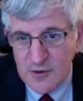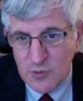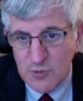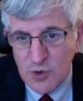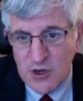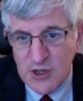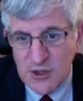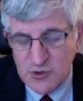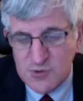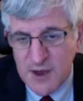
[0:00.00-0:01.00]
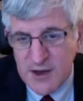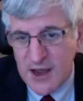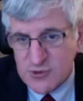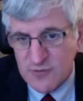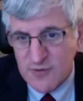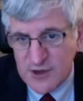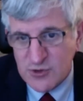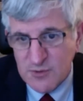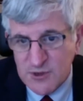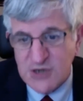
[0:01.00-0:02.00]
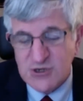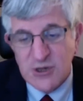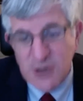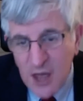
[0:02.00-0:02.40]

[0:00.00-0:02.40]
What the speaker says: immunity induced by natural infection or immunization.